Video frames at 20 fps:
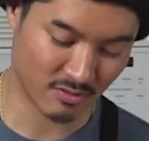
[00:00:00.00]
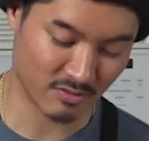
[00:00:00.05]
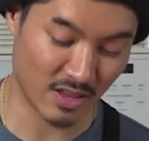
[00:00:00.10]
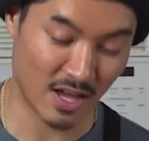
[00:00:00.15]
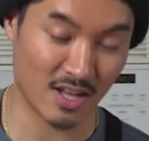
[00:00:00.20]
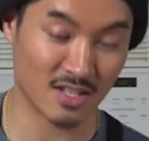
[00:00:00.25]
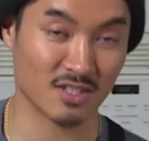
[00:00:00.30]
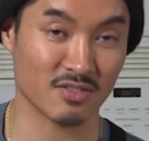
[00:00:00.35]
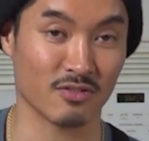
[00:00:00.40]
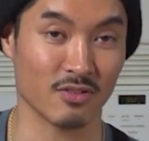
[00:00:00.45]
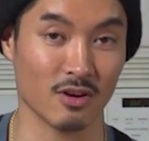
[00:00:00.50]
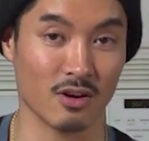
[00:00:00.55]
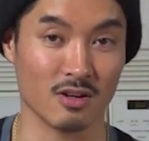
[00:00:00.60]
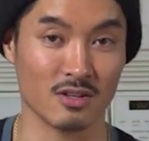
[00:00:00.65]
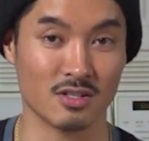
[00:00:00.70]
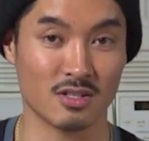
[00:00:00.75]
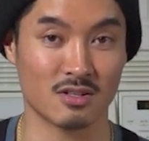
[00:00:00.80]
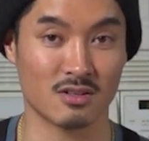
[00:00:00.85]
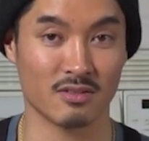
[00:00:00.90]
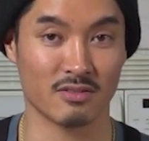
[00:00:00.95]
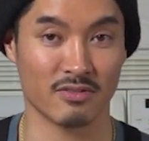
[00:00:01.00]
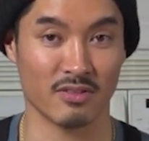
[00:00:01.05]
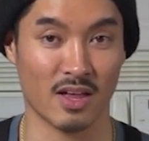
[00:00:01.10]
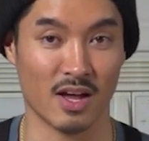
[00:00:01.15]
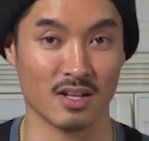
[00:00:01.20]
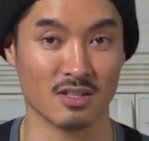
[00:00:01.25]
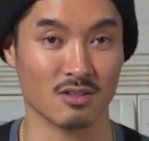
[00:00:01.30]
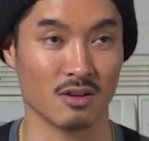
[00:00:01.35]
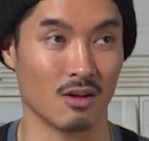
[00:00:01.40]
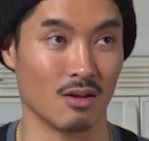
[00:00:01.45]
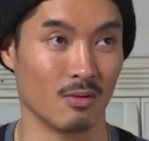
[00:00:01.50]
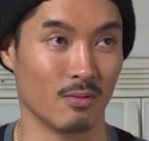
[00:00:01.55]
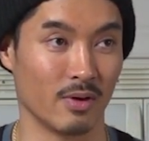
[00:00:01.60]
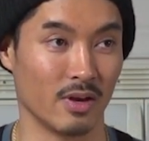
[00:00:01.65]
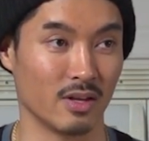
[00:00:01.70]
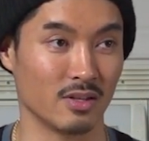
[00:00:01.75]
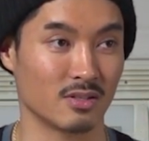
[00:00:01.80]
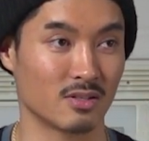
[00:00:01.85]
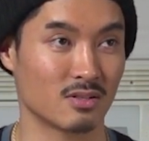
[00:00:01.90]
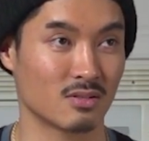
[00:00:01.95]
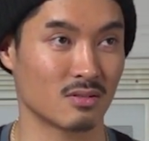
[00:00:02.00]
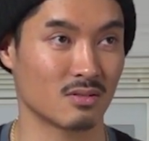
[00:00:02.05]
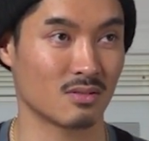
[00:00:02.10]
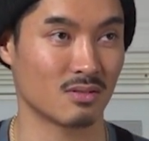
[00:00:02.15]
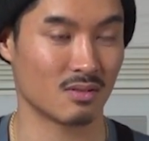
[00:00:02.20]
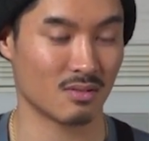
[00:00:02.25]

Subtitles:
Flats first, flats always.